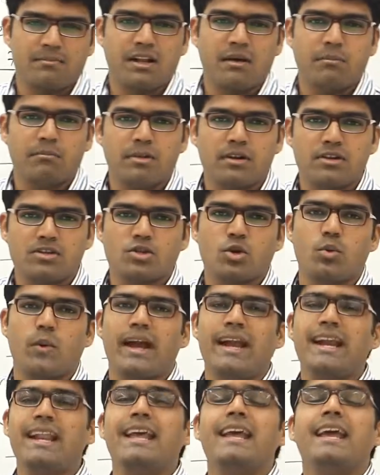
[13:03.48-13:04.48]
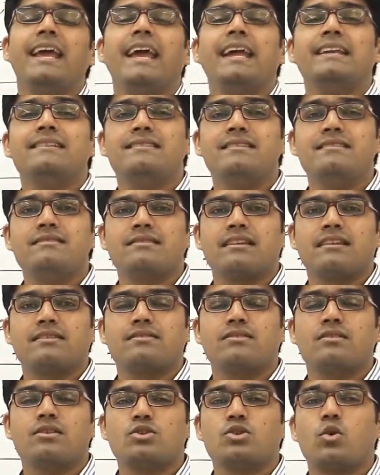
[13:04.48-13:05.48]
number squared ends in
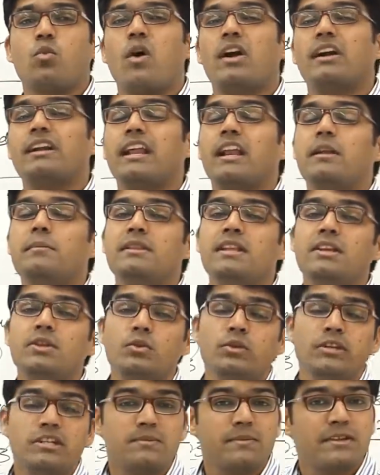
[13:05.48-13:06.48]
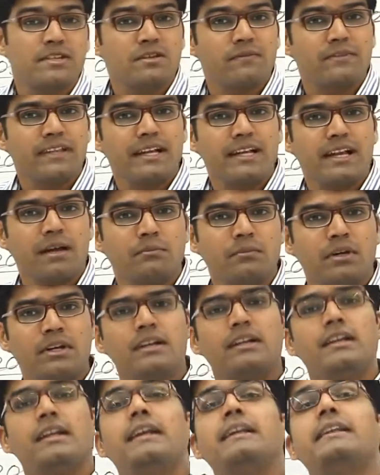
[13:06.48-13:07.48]
6. So what can be the units place of that
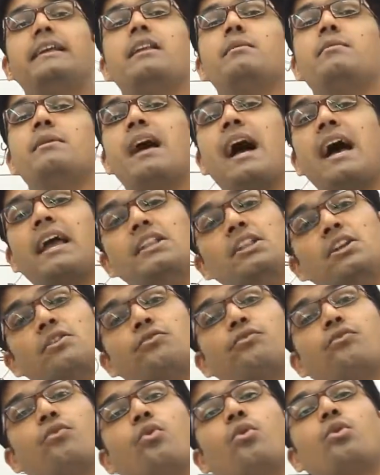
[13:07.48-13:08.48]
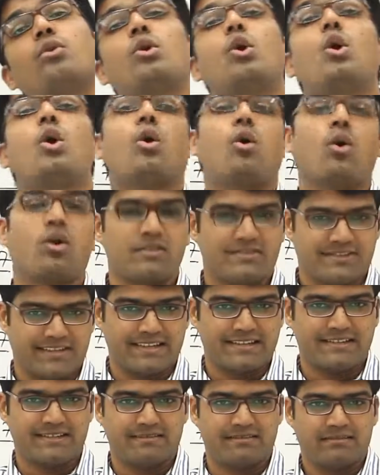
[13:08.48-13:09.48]
number? It can be either 4 or
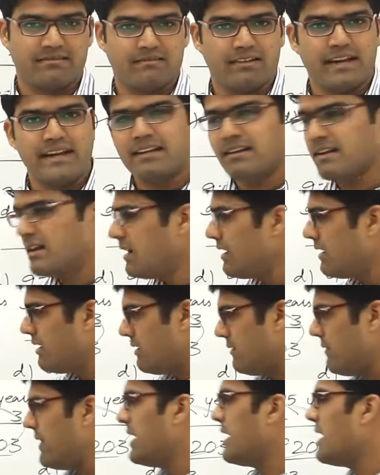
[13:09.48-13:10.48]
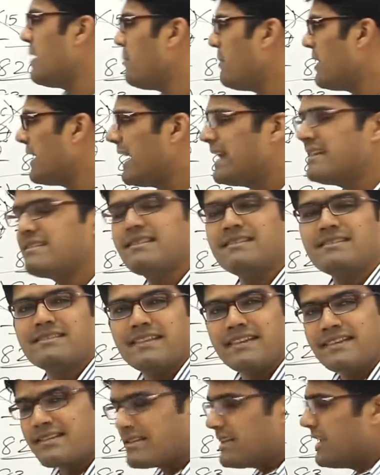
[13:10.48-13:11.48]
6, right? When a number ends in
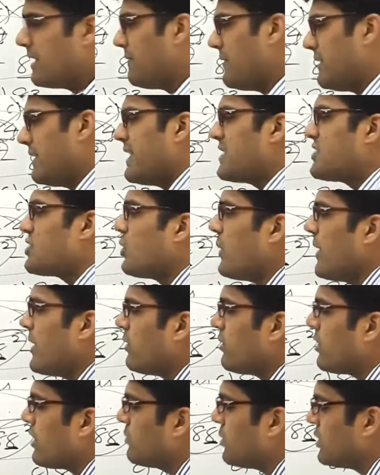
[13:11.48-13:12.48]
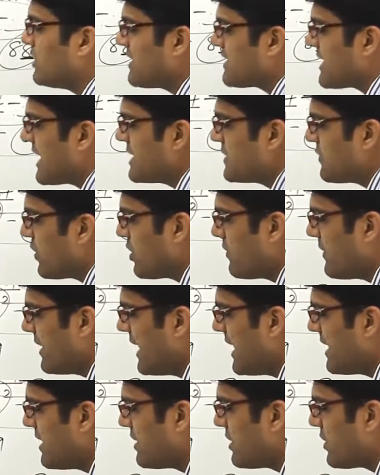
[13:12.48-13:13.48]
6, if we take square root on both the sides, what do we
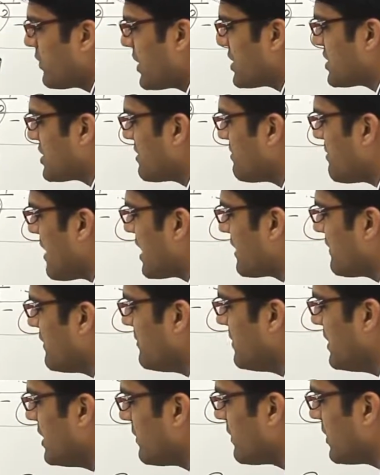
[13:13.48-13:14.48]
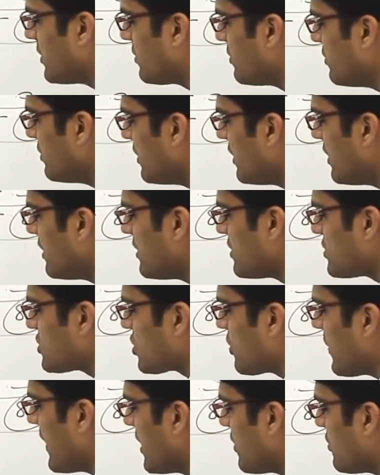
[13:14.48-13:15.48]
get? Question mark will be equal to
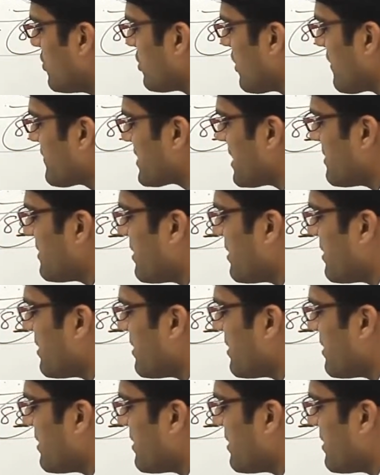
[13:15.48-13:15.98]
square root of some